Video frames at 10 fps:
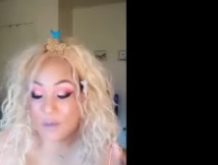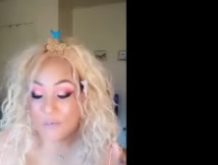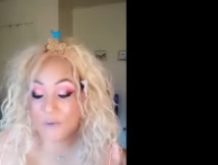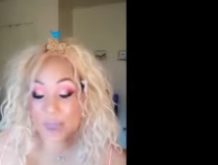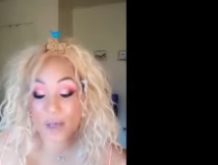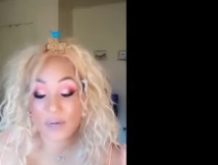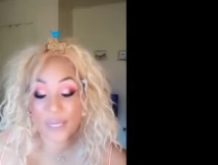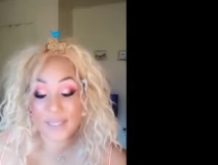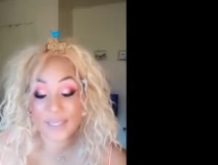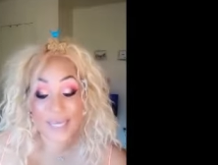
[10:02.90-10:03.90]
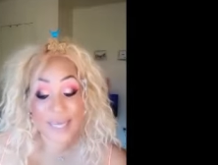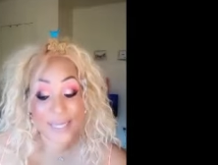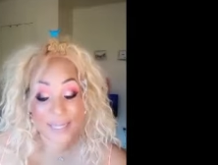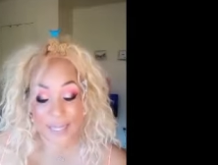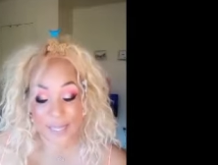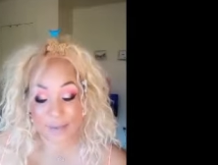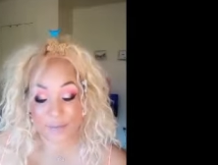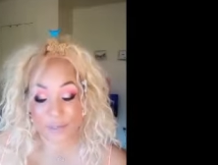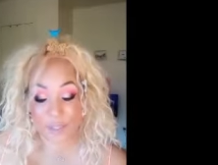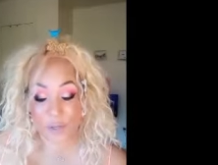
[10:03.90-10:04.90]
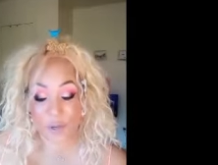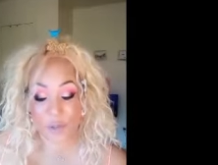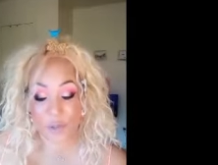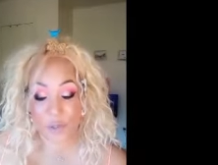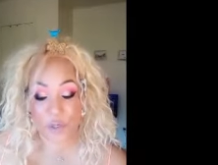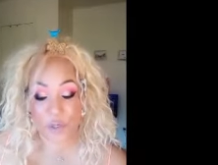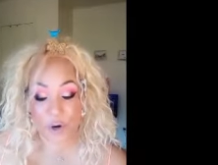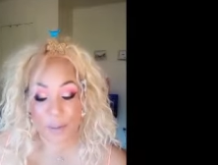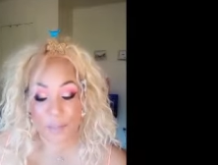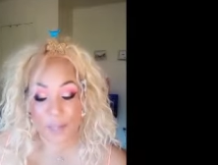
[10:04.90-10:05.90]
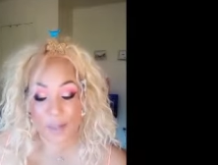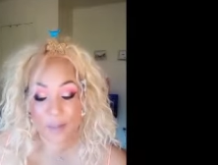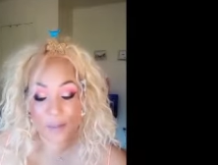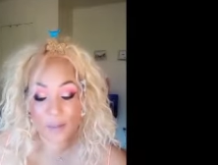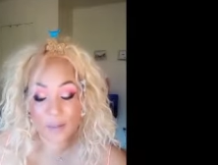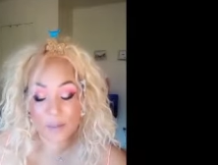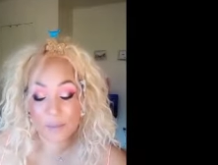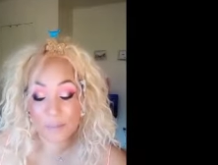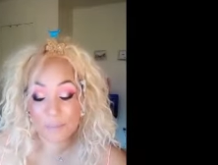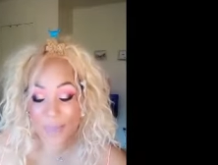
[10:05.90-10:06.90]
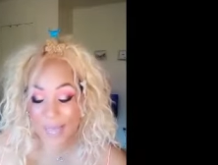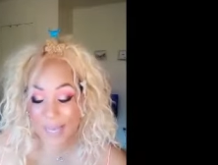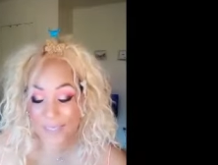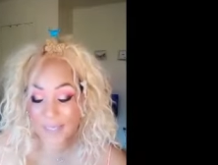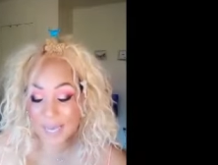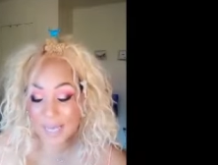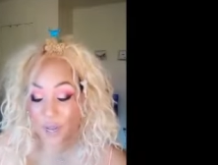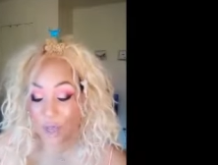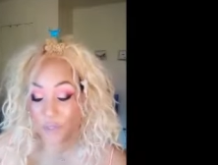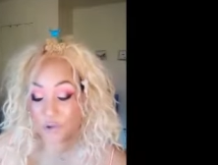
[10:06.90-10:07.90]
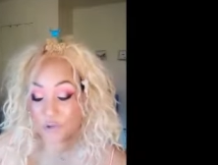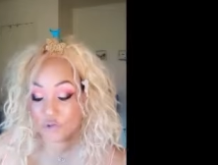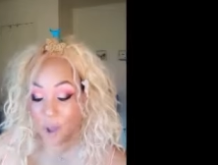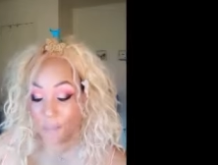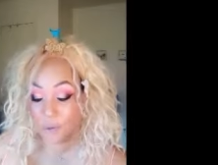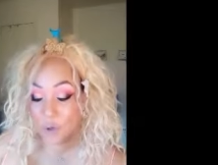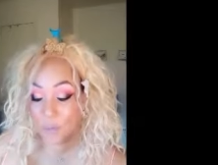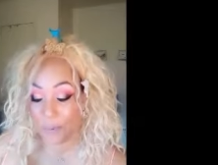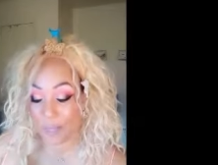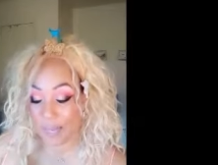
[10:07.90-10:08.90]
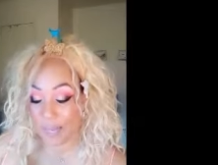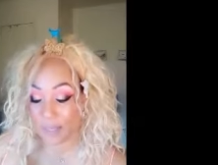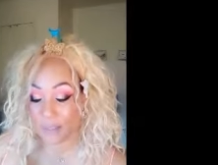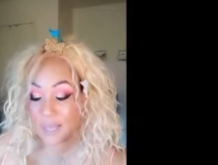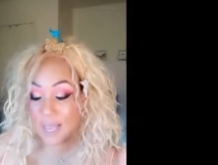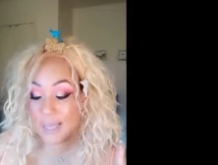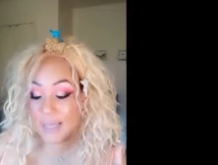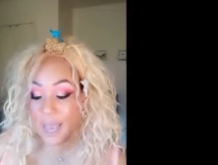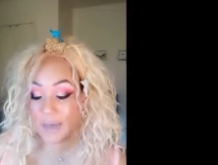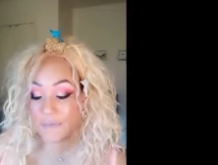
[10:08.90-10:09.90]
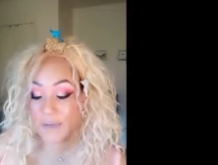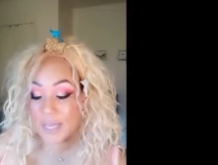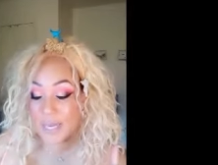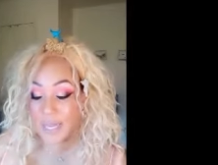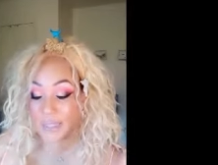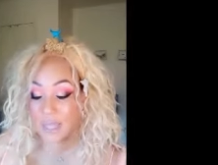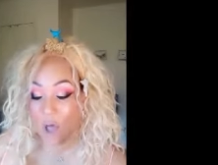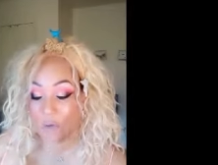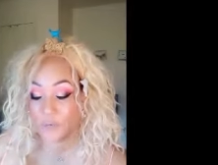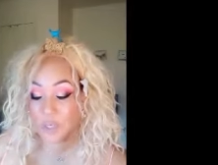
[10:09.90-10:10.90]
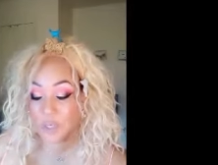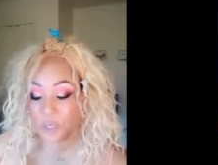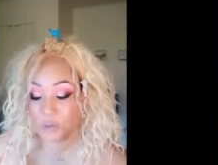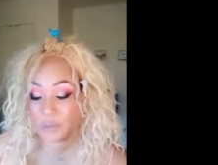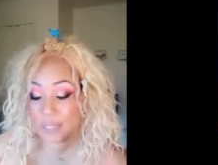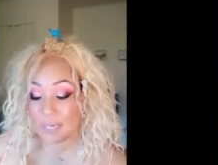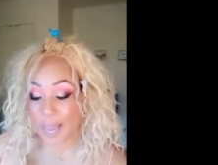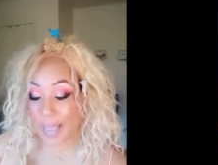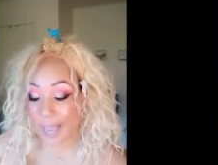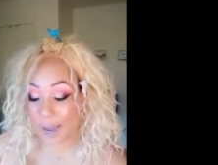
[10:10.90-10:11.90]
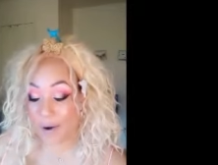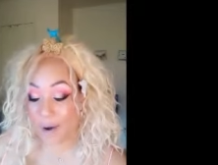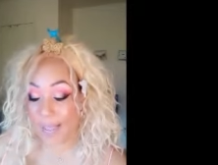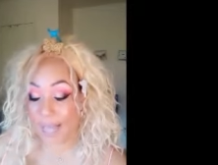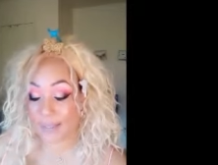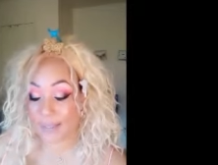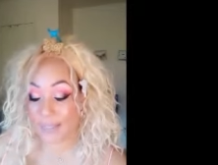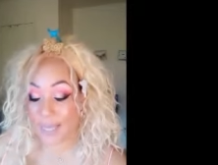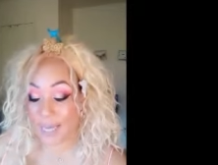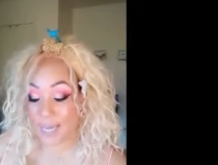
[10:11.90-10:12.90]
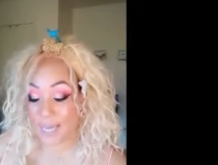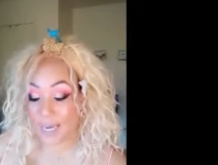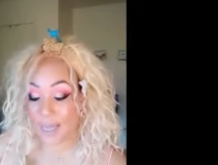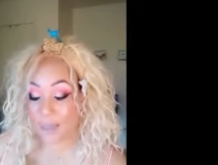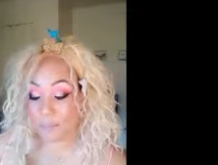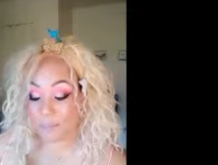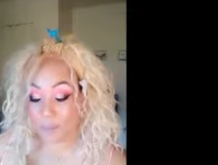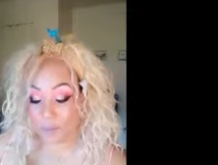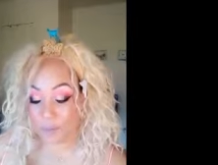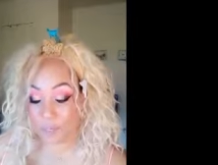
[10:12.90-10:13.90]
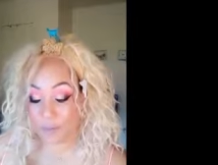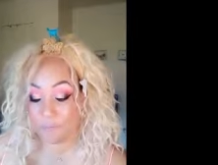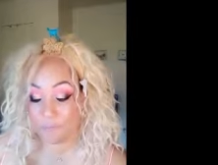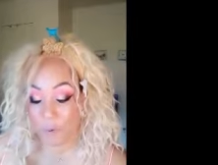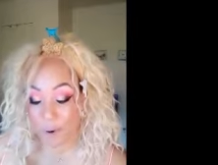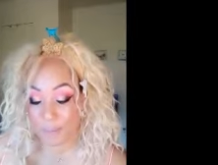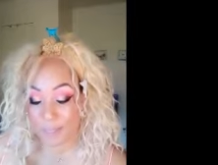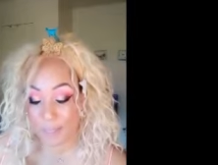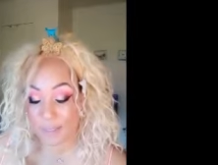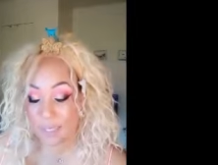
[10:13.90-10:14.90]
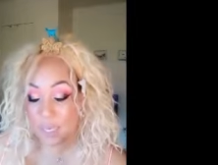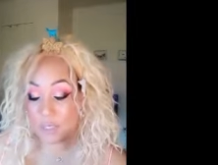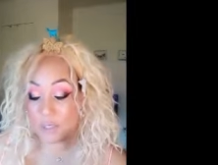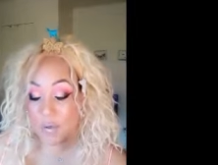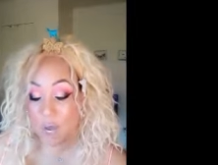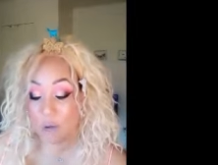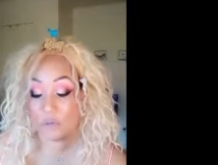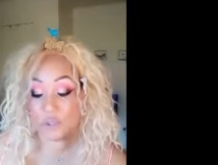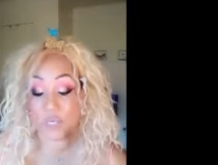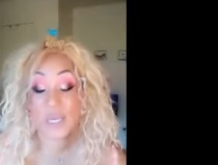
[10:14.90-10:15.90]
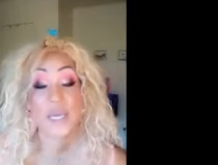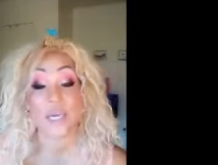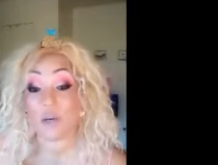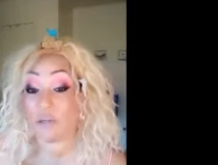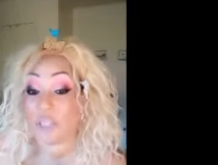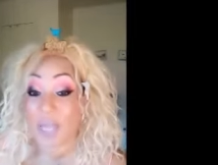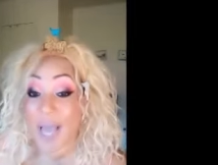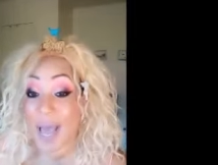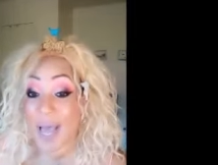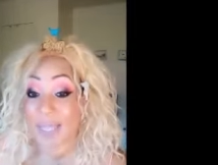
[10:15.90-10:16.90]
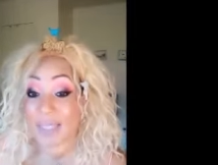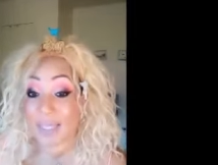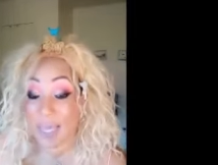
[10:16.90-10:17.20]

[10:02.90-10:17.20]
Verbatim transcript: Found in tea leaves, yerba, mate, and other tropical plants, caffeine is often used in hair and skin beauty formulas known to energize